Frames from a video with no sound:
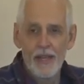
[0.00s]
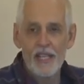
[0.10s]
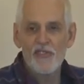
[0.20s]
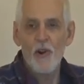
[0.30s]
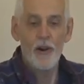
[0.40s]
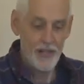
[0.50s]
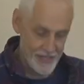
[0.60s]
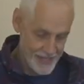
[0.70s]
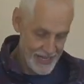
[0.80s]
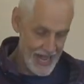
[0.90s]
as far
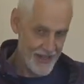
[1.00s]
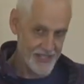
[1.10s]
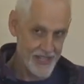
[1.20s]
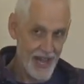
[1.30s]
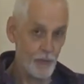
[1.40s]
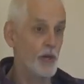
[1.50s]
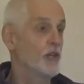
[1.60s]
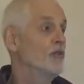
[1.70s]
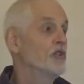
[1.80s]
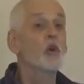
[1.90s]
as the outside, what
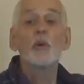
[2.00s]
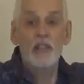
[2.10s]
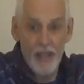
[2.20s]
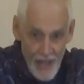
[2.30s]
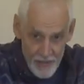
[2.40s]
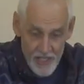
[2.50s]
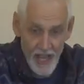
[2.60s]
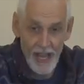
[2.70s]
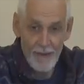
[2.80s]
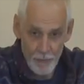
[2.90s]
you do with the
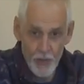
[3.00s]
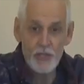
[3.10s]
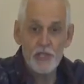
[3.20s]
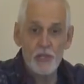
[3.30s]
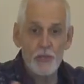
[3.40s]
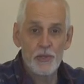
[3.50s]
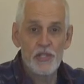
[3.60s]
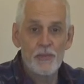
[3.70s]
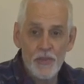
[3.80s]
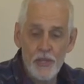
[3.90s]
outside, you can
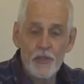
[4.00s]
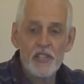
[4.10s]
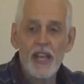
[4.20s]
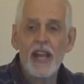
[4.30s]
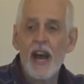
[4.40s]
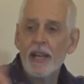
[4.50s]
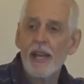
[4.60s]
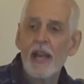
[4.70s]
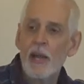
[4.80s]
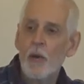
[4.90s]
choose. You say God
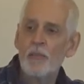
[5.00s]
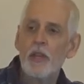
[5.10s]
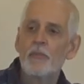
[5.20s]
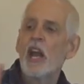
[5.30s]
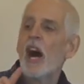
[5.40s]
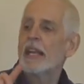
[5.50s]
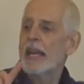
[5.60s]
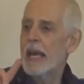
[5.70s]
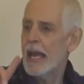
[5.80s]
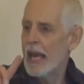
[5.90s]
can't help them. God
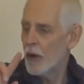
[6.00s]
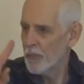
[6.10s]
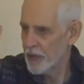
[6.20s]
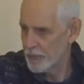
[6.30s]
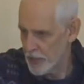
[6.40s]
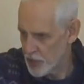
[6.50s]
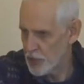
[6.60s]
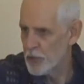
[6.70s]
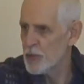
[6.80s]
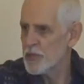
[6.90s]
can't help them to
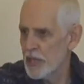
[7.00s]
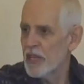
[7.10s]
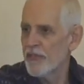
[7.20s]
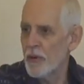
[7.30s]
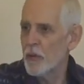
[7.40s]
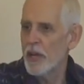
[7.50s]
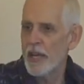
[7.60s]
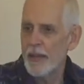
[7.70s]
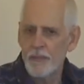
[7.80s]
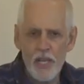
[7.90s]
choose a different
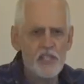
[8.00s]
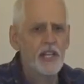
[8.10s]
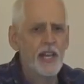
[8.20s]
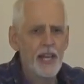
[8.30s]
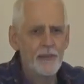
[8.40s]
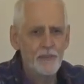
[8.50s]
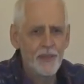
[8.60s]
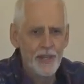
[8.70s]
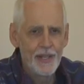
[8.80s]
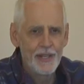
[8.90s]
way. Yes, He can.
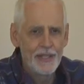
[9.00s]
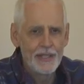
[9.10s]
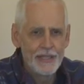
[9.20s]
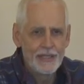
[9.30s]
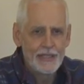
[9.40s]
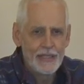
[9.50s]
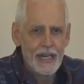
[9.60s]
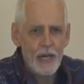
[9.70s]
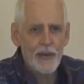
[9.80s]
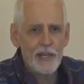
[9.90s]

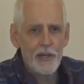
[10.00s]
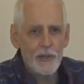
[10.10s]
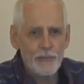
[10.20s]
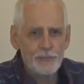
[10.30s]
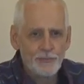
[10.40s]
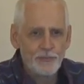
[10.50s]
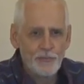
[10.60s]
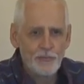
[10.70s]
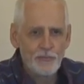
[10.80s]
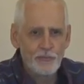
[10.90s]
How do I know?
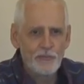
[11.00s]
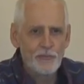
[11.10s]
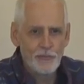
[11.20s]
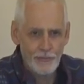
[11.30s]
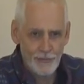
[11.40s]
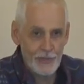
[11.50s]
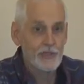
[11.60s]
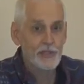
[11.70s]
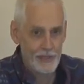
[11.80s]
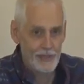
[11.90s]

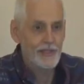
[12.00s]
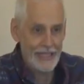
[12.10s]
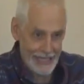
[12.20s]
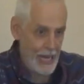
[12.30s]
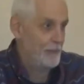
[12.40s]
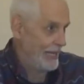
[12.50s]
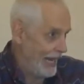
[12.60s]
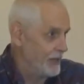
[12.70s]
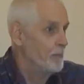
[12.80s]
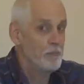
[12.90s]
Because He got me
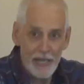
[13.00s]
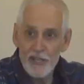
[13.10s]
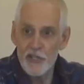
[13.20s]
out of the beer